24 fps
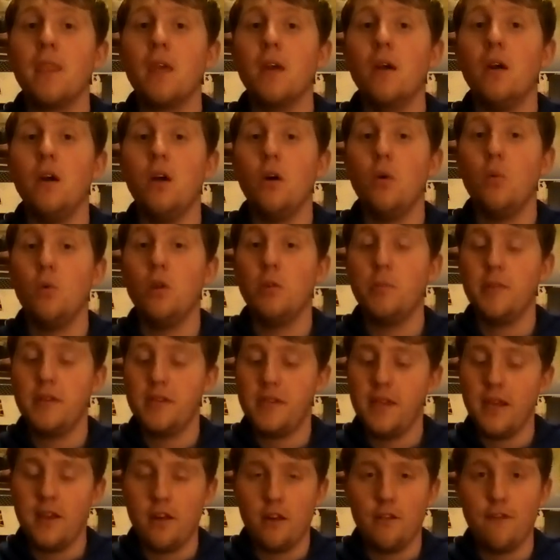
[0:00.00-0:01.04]
we'll be
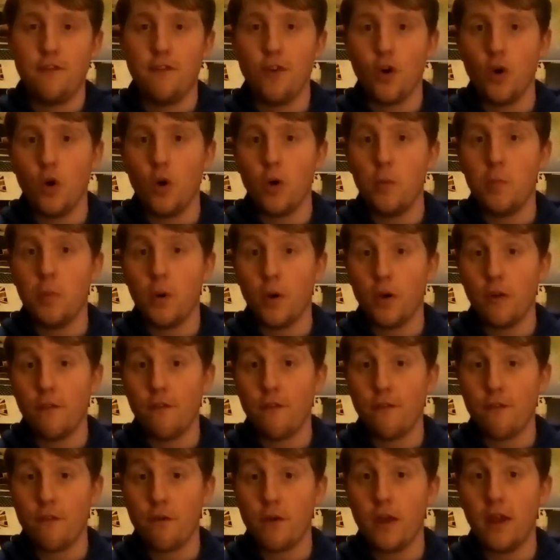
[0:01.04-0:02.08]
seeing a
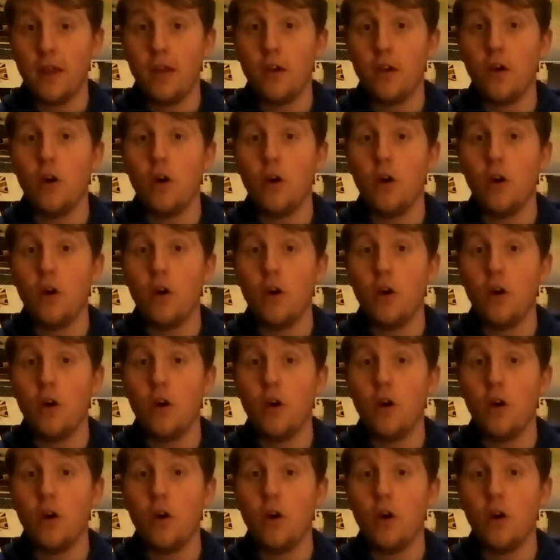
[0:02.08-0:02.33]
4.3